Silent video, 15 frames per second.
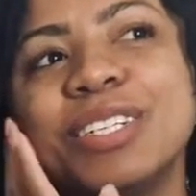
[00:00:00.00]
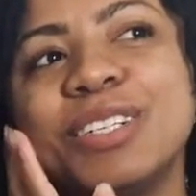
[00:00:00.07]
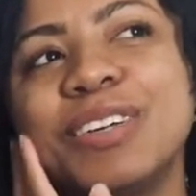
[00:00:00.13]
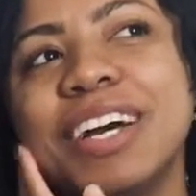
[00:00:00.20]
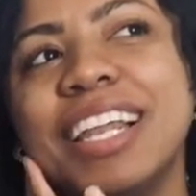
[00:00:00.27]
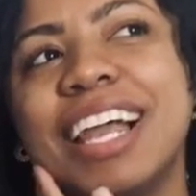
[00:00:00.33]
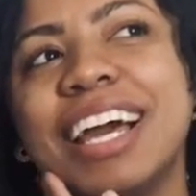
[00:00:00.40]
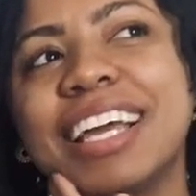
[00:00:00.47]

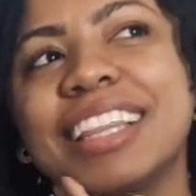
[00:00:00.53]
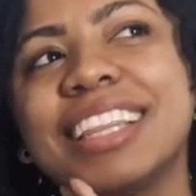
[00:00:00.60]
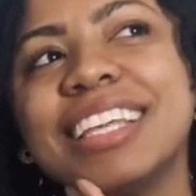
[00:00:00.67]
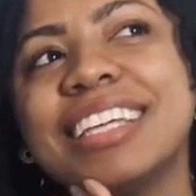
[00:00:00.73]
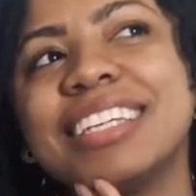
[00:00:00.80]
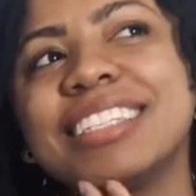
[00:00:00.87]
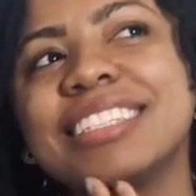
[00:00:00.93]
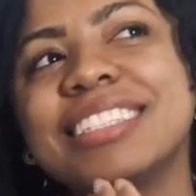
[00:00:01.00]
I like
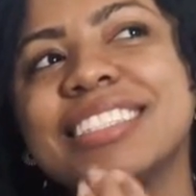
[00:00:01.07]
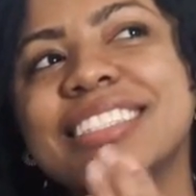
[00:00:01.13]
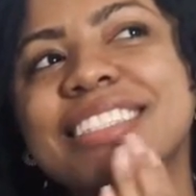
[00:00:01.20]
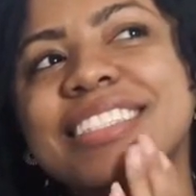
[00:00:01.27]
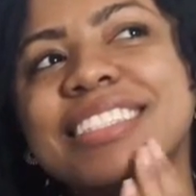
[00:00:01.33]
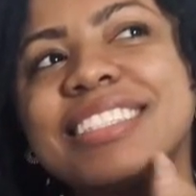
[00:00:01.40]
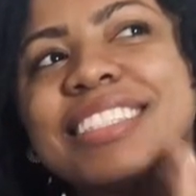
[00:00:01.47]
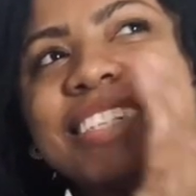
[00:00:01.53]

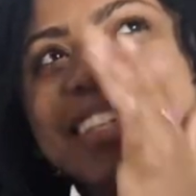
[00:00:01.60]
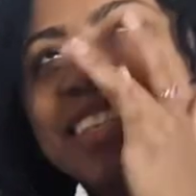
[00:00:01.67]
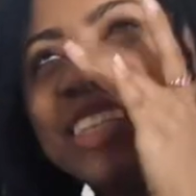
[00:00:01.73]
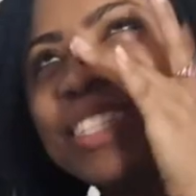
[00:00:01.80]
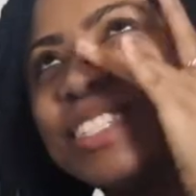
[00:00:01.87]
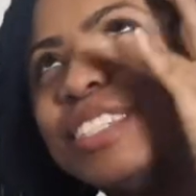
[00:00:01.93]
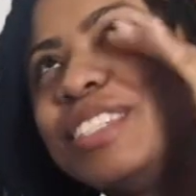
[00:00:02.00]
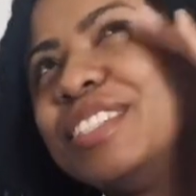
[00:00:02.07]
this.
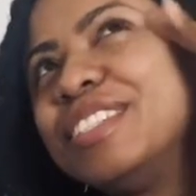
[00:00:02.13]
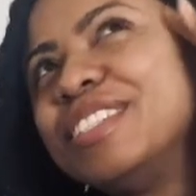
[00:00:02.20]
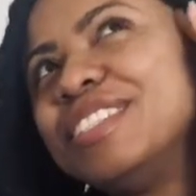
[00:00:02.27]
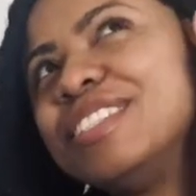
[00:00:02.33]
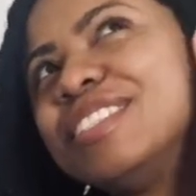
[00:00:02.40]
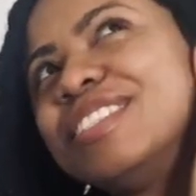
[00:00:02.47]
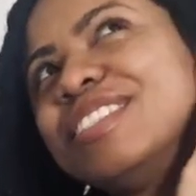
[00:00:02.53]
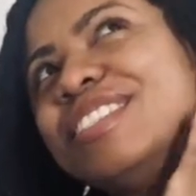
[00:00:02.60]
Ooh,
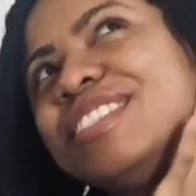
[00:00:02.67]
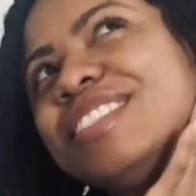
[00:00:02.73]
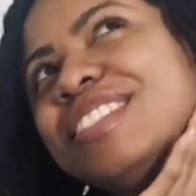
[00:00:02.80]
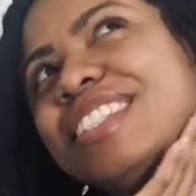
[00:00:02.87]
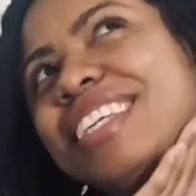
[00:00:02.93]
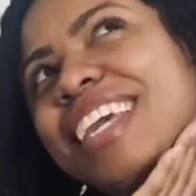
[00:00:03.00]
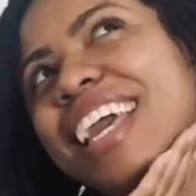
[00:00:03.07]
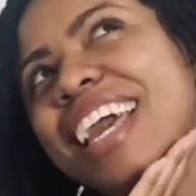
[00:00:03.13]

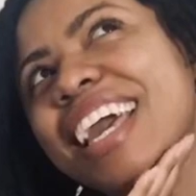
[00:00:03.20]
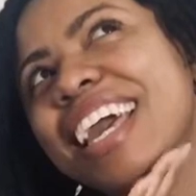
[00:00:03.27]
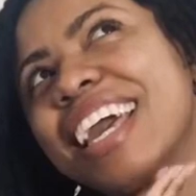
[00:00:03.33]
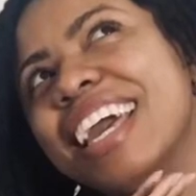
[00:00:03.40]
yeah.